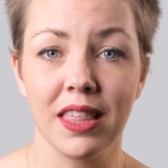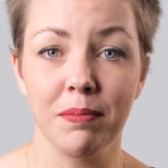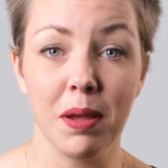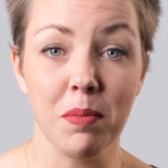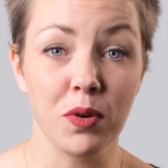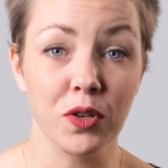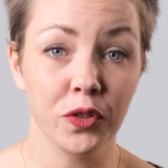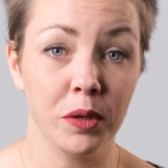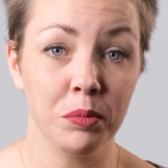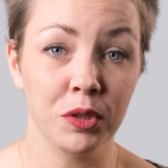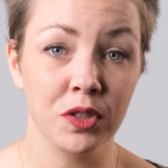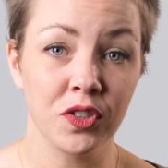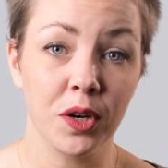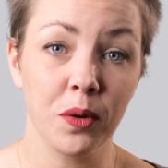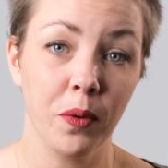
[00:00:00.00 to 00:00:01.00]
that my
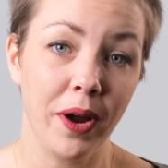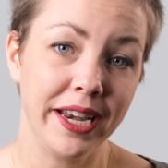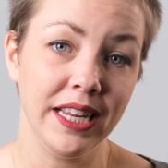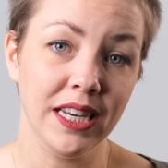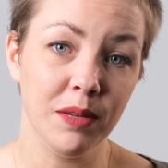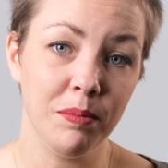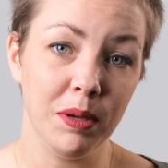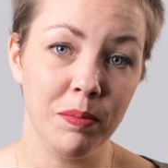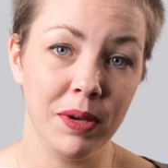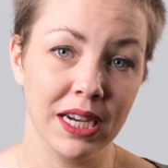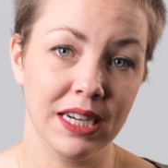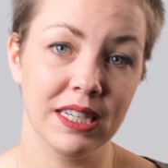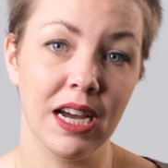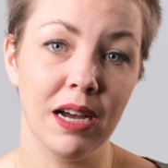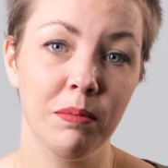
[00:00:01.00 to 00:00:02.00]
prescriptions are ready to be
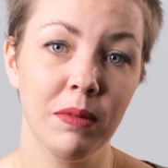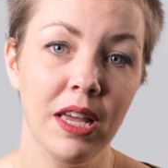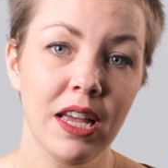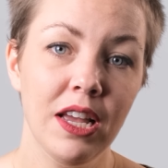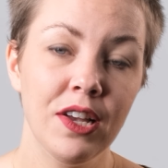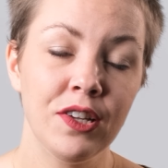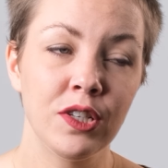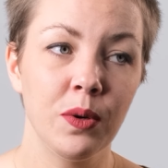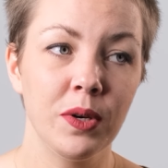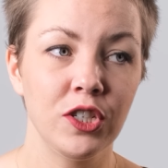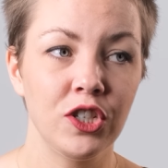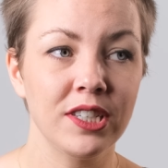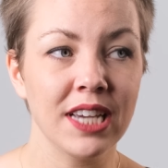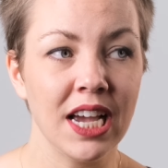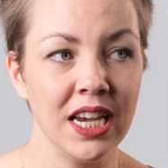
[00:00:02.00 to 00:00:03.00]
picked up. So it
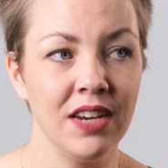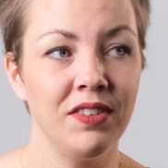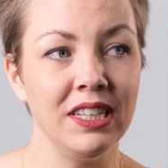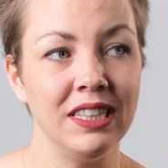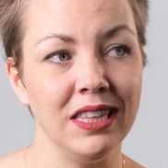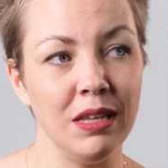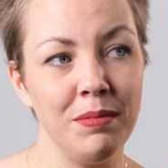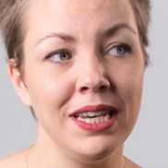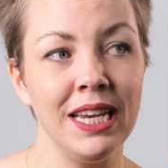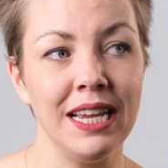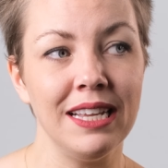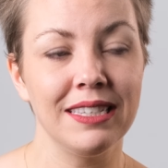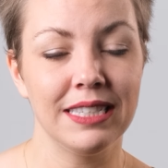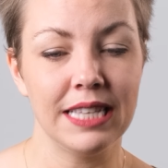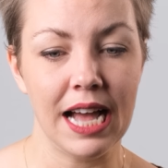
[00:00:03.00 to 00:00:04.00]
just kind of
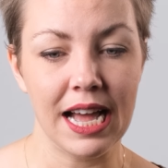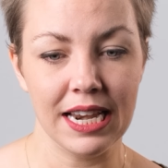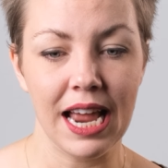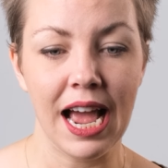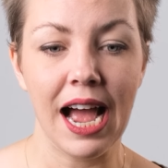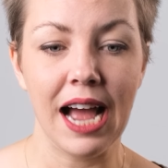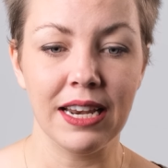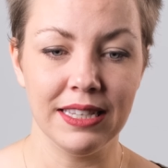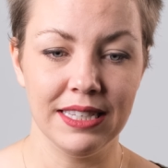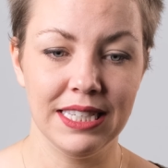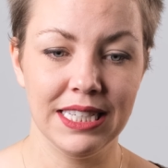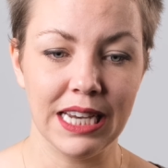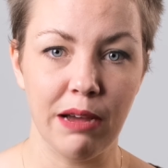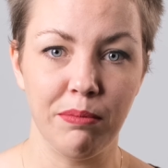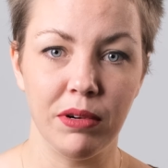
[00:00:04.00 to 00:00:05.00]
eliminates that added
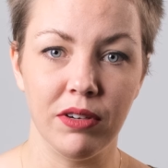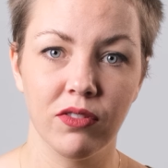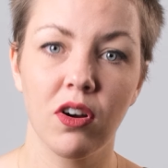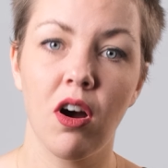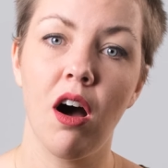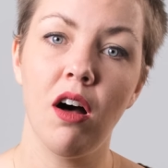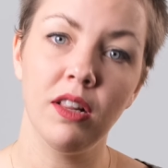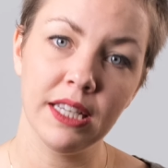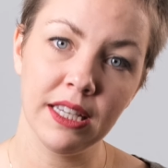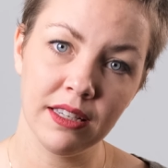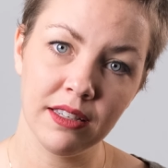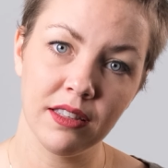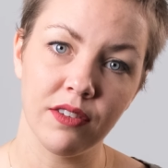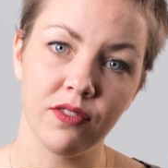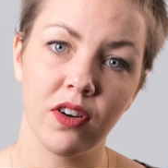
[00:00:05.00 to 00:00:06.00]
step of
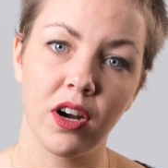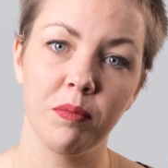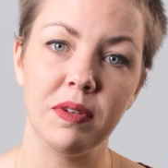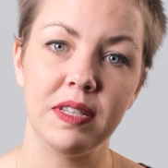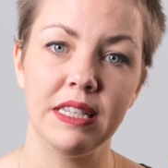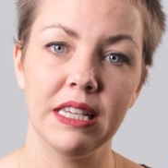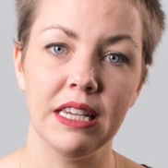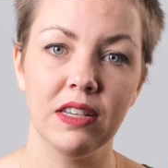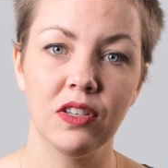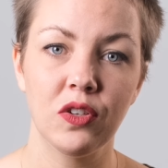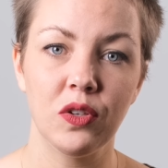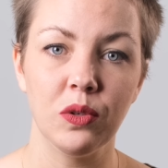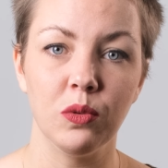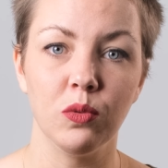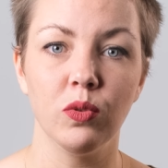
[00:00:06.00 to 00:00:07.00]
calling the pharmacy
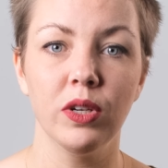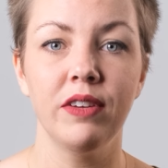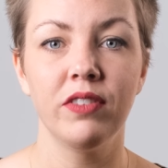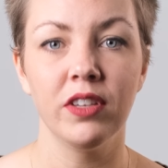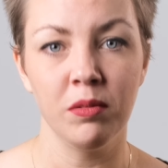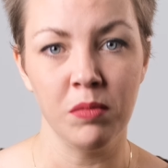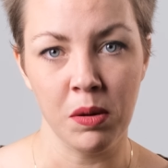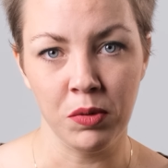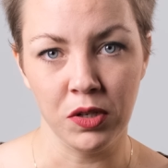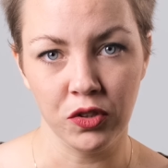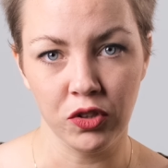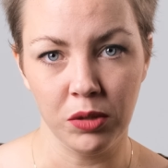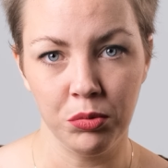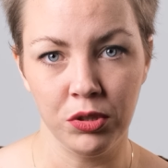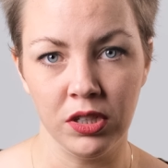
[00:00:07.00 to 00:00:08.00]
to refill my
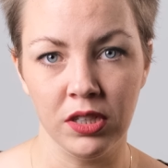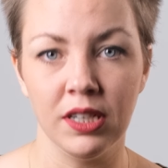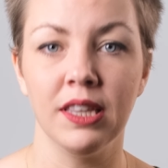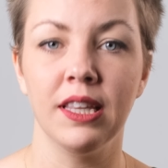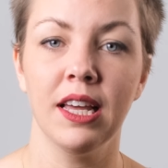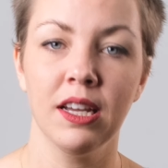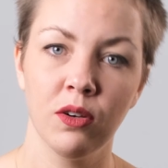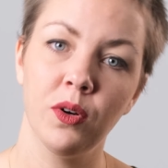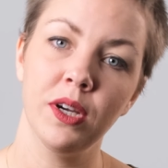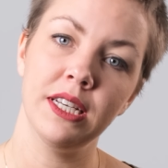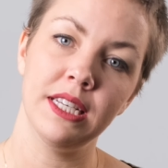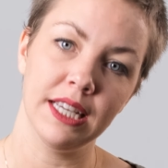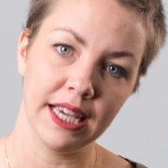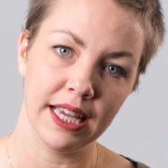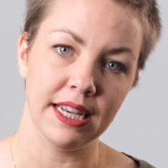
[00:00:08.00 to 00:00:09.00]
prescription and then going
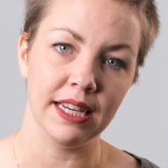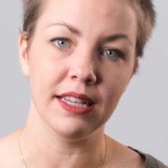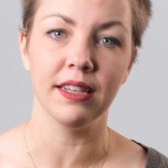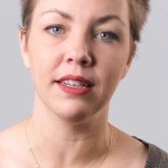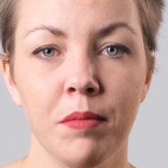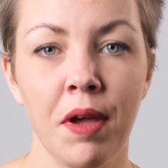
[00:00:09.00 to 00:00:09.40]
to get it.